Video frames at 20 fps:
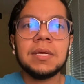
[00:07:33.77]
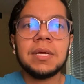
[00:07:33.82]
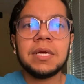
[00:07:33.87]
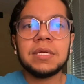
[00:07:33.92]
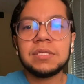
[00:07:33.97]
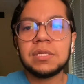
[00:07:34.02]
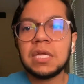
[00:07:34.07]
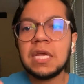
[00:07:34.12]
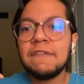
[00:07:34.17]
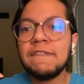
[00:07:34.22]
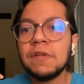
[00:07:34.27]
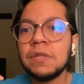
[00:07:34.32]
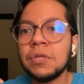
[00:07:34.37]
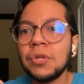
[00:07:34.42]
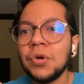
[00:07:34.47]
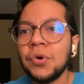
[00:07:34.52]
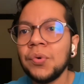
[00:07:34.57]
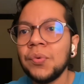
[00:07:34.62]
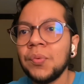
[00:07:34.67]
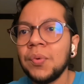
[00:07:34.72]
Because even
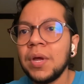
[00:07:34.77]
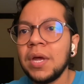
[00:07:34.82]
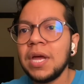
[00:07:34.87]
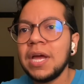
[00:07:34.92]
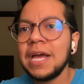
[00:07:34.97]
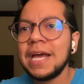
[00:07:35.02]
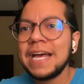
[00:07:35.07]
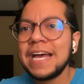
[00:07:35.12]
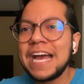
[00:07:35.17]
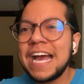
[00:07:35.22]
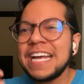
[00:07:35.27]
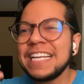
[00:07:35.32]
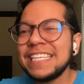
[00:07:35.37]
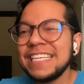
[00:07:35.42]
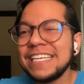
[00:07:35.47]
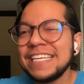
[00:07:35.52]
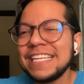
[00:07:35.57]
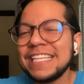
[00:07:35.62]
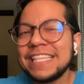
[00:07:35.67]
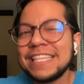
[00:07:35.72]
though I
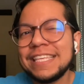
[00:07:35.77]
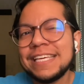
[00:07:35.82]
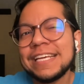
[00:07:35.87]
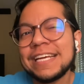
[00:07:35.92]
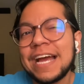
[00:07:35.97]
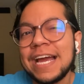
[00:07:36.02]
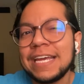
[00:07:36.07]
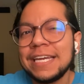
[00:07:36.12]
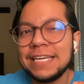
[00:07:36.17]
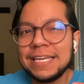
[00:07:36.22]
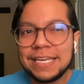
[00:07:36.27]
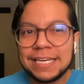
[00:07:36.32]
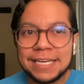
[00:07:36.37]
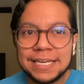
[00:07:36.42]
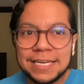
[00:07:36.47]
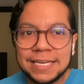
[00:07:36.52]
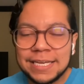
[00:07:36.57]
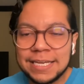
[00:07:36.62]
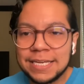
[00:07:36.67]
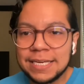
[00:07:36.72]
didn't think I
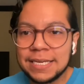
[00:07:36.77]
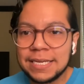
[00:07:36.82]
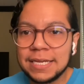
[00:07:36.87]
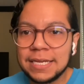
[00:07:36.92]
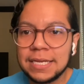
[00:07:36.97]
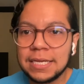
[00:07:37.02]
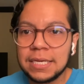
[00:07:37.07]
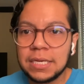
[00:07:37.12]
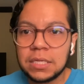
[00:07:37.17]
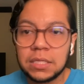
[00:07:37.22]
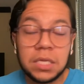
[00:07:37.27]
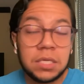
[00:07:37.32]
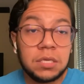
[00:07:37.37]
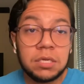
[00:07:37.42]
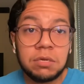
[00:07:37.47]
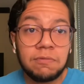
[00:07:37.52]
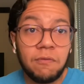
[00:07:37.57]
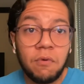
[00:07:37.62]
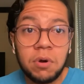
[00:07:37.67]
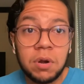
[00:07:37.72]
needed it, the
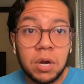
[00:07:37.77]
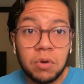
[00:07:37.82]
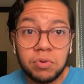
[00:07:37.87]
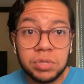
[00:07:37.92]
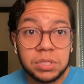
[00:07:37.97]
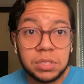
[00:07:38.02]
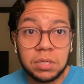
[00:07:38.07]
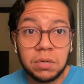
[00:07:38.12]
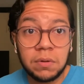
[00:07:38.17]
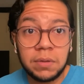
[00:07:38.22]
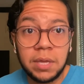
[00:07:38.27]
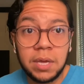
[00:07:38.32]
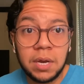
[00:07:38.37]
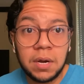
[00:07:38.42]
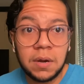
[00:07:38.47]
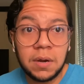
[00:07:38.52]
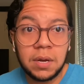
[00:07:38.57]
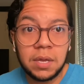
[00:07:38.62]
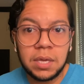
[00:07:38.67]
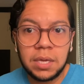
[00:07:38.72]
dysphoria was still
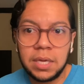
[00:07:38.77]
there.